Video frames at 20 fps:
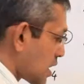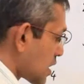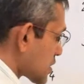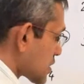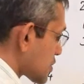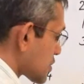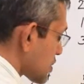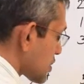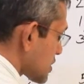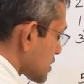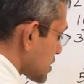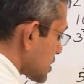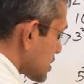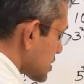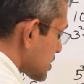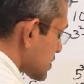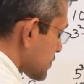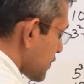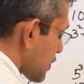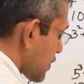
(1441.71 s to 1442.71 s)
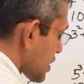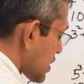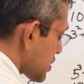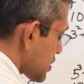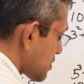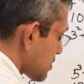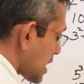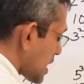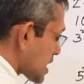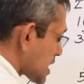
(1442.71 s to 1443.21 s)
So this is 4
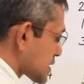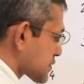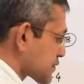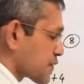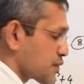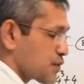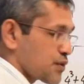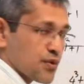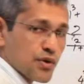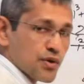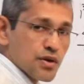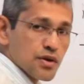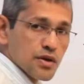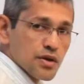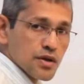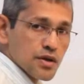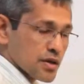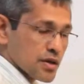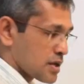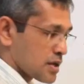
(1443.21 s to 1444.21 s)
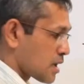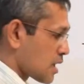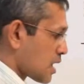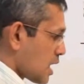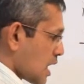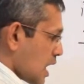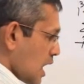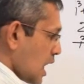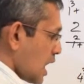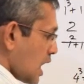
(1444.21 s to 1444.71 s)
cube minus 4.
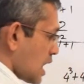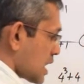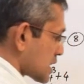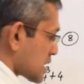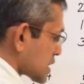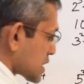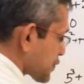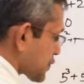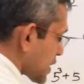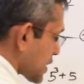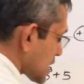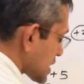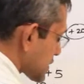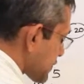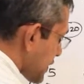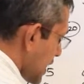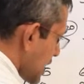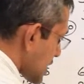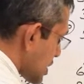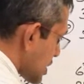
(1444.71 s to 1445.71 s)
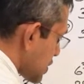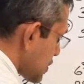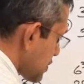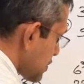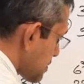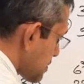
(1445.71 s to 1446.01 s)
And this one is 5 cube